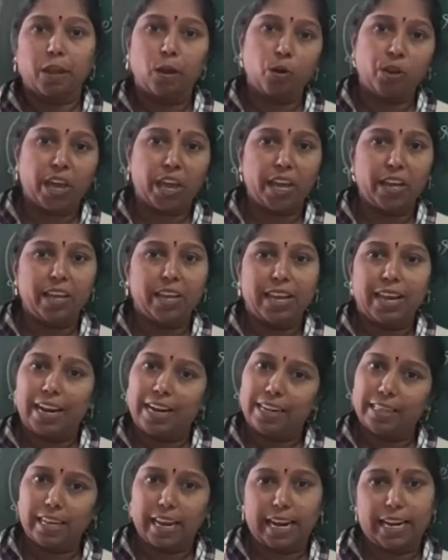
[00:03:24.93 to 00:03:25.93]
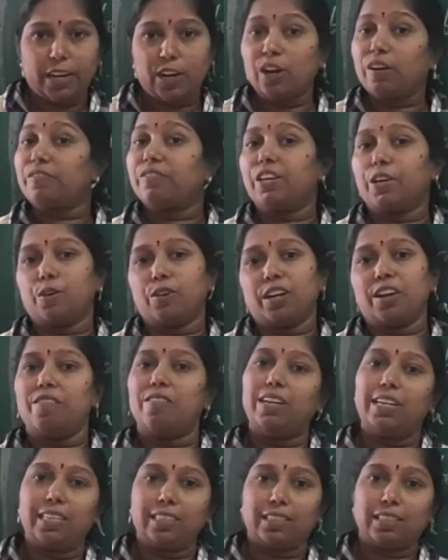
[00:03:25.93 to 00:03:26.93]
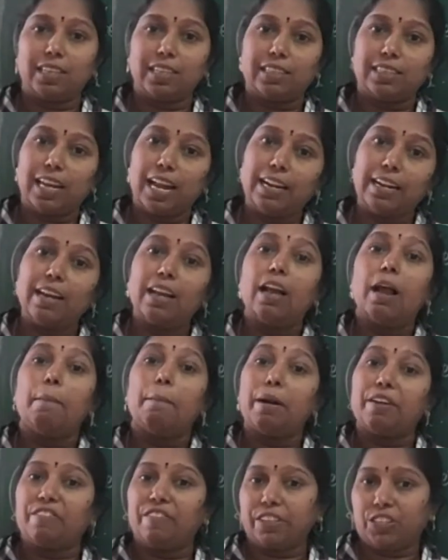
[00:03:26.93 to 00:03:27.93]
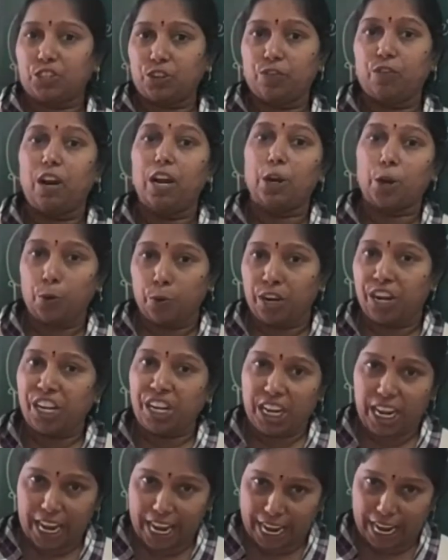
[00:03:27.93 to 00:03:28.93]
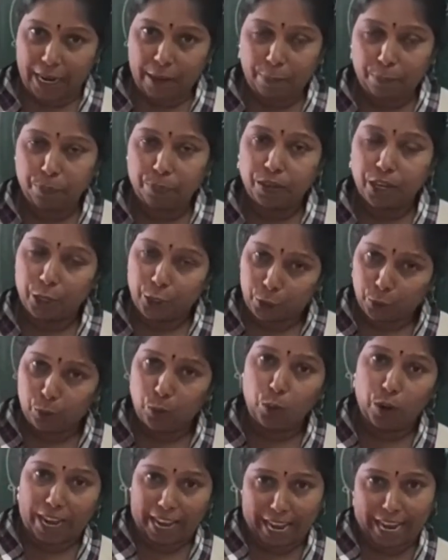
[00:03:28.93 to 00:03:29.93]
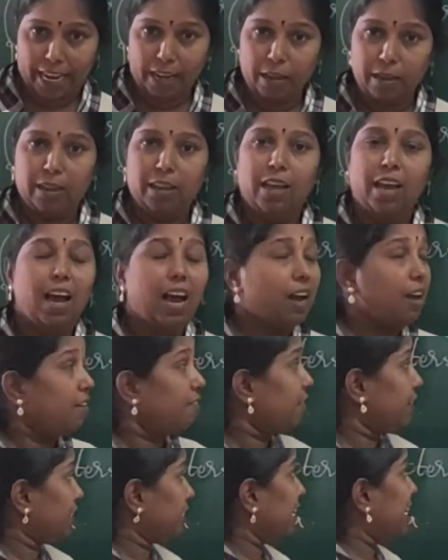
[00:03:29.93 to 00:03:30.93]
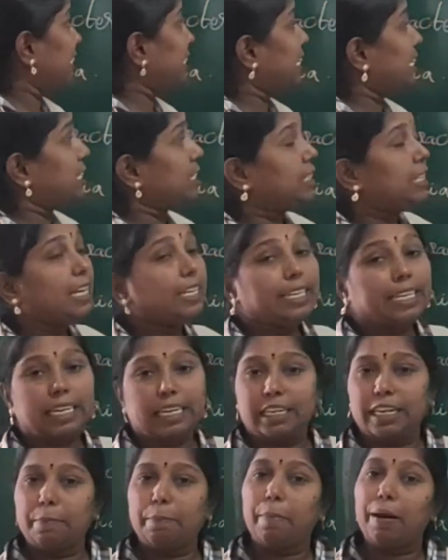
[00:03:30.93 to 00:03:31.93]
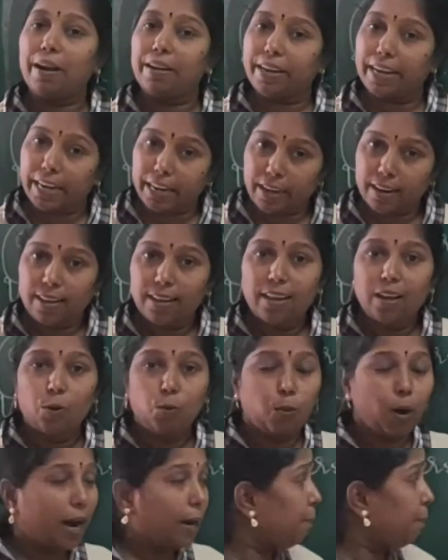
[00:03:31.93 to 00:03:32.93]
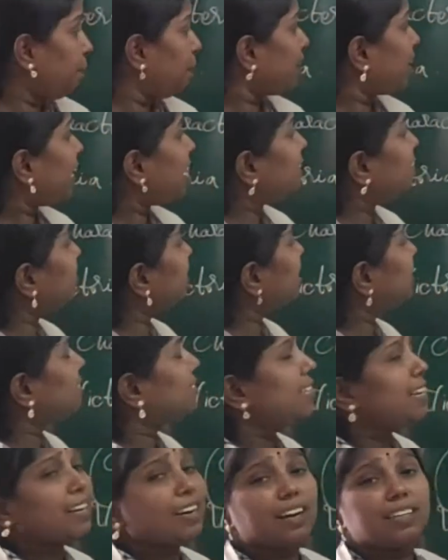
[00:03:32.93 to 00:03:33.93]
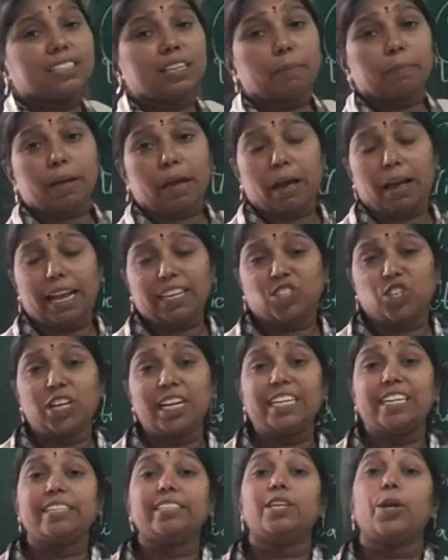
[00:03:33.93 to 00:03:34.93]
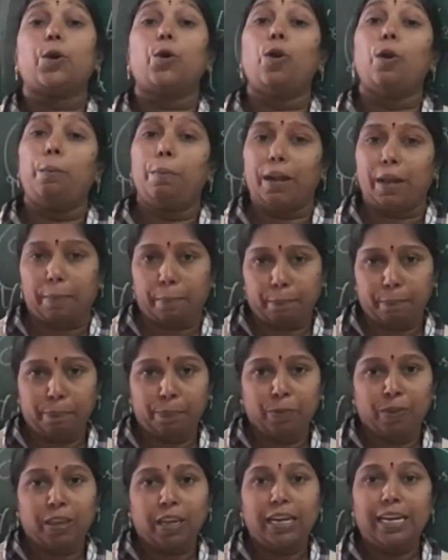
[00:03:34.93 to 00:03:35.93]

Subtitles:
Okay, at the end of the unit we will discuss that. But first of all, Unit A, 2A, our first lesson is The Dear Departed One. In this there are some, actually it is a role play.